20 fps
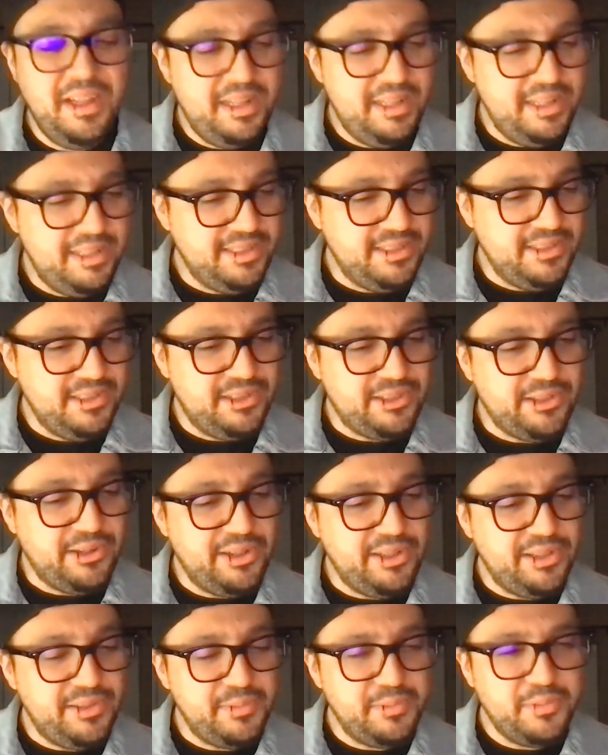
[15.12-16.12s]
Let's get
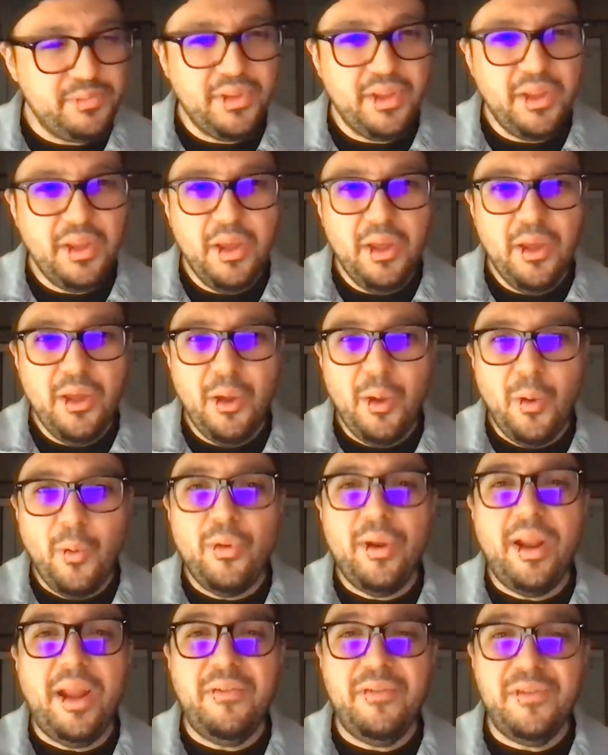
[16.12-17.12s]
started.
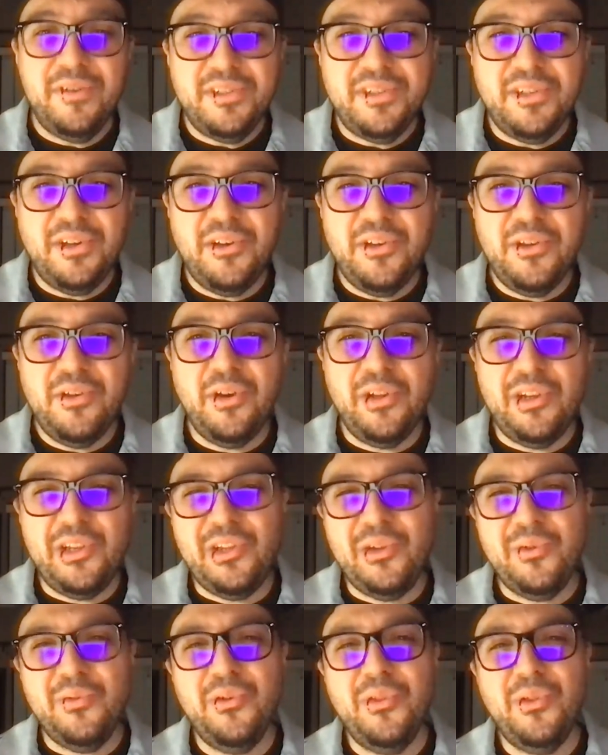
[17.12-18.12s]
When I first saw you, I knew
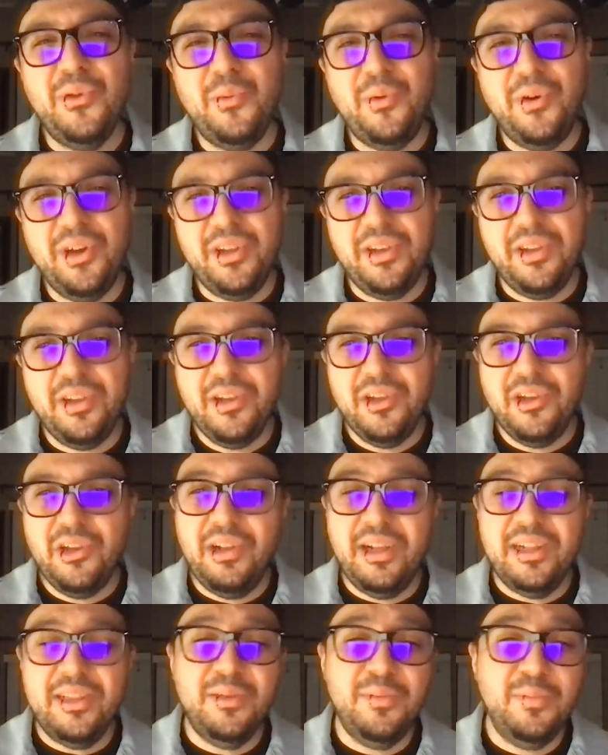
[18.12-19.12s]
you were the one. You're
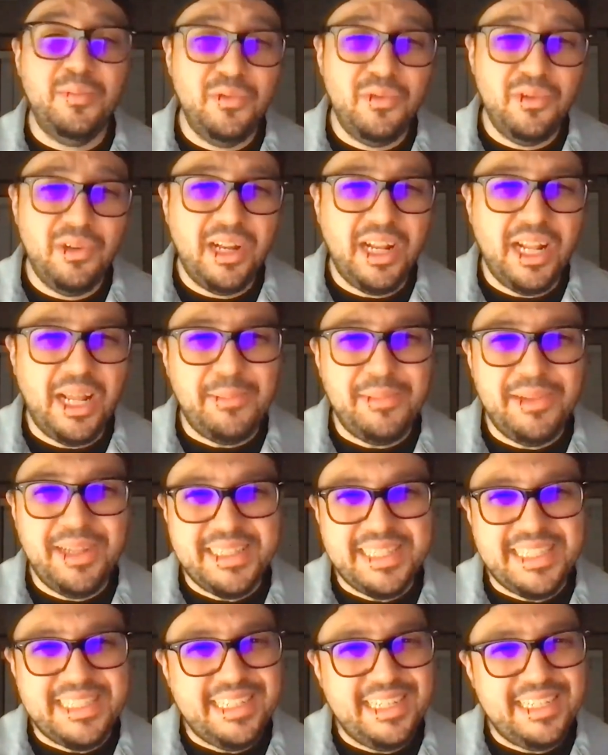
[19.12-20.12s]
like the moon and I'm
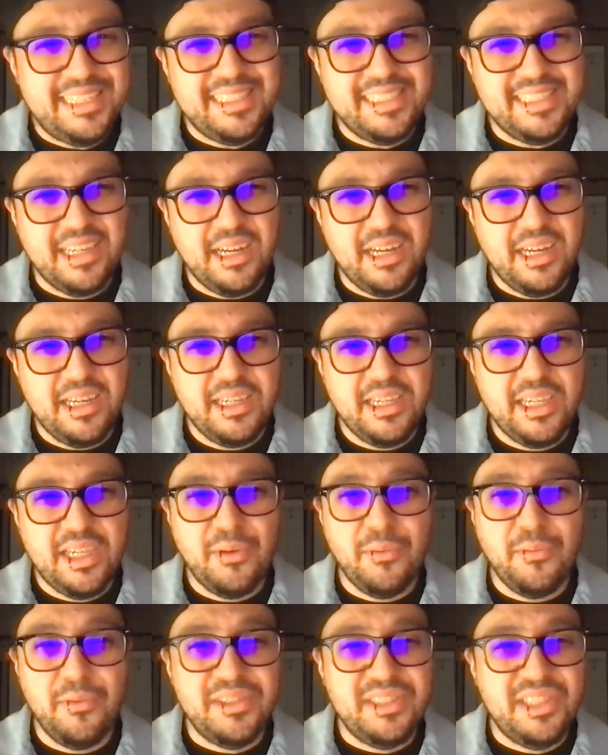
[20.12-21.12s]
like the night sky.
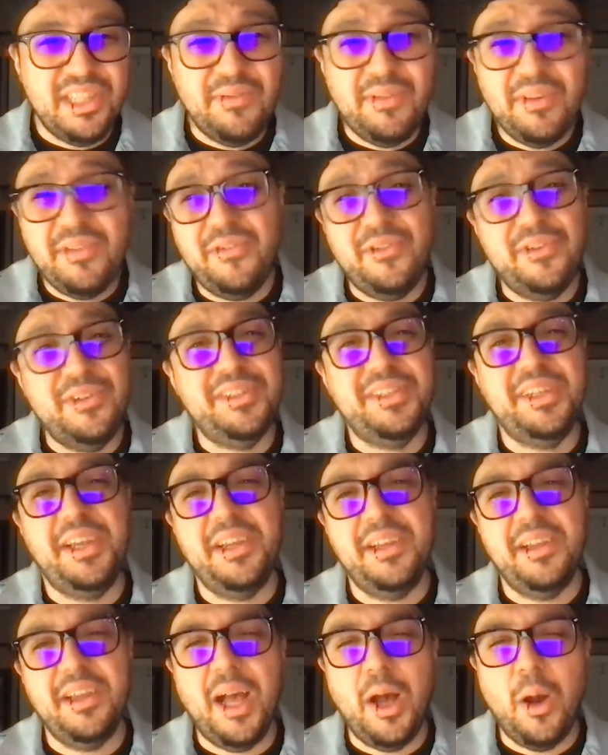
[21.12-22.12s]
It was love at first
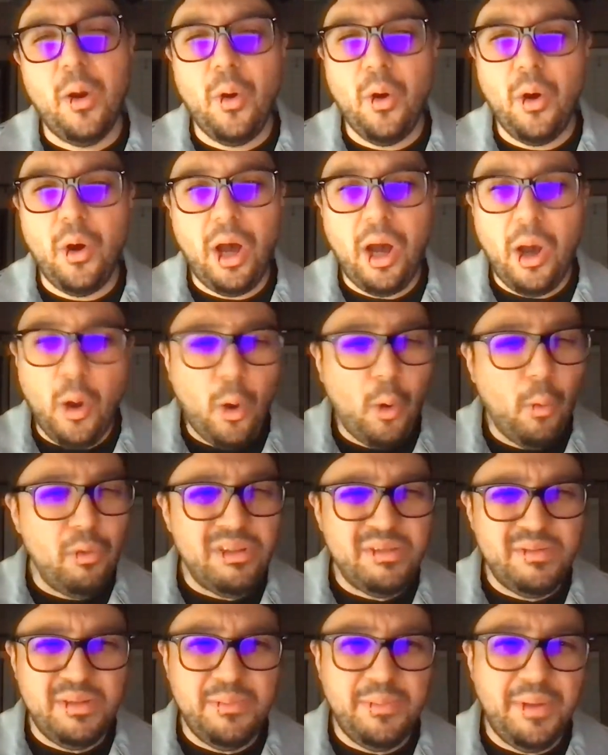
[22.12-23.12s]
sight. I'll, I'll
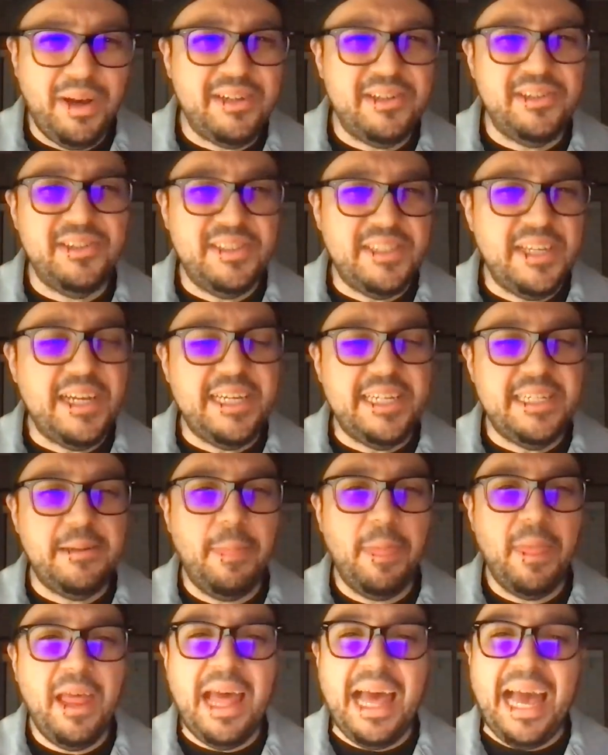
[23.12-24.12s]
always be by your side.
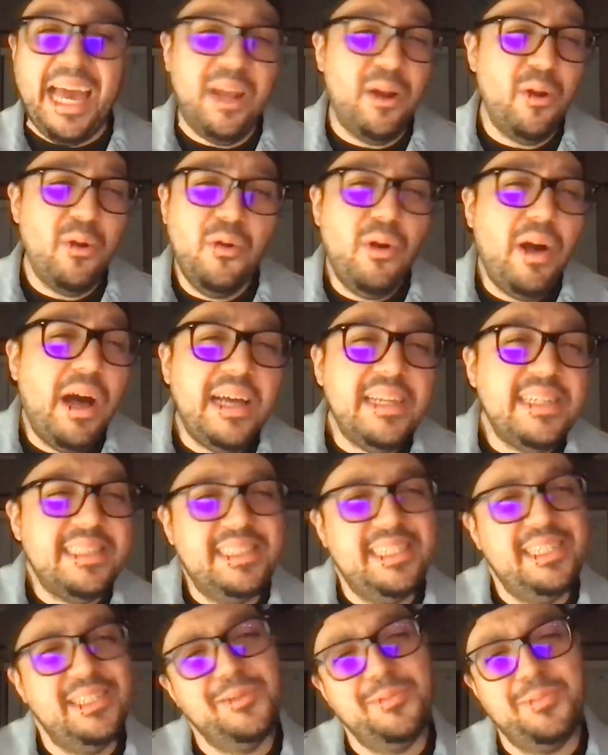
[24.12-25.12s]
I don't know how to
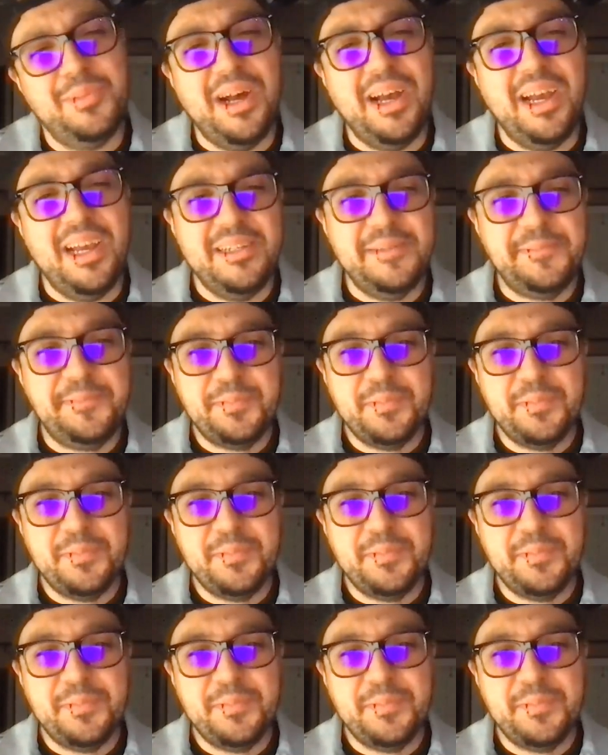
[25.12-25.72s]
say goodbye.